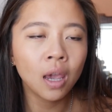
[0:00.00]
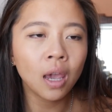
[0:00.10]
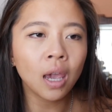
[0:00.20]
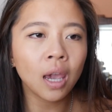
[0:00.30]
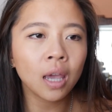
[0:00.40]

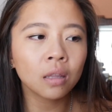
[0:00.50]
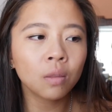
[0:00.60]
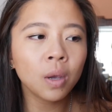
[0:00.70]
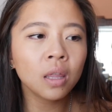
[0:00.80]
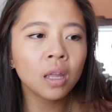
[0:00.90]
And
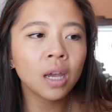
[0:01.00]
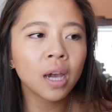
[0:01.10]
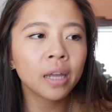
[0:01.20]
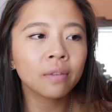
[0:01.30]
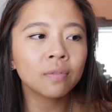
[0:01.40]
the way that I
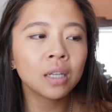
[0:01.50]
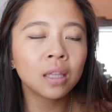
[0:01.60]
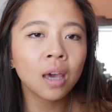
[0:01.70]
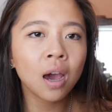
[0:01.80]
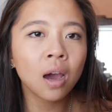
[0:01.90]
kind of
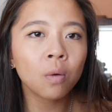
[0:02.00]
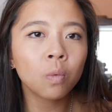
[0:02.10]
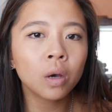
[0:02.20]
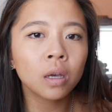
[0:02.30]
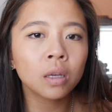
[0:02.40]
did that
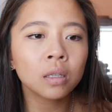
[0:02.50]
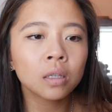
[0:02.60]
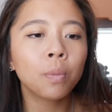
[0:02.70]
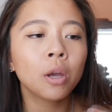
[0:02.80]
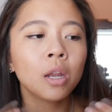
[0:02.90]

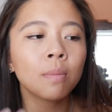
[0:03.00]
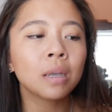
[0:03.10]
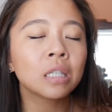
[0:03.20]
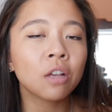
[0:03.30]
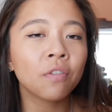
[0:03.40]
was putting
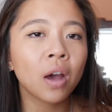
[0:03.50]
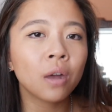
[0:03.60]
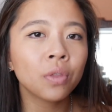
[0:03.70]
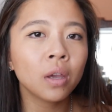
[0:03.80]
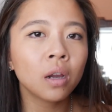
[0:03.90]
myself
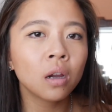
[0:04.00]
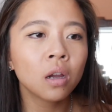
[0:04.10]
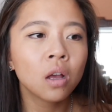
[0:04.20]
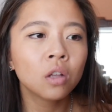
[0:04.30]
out there.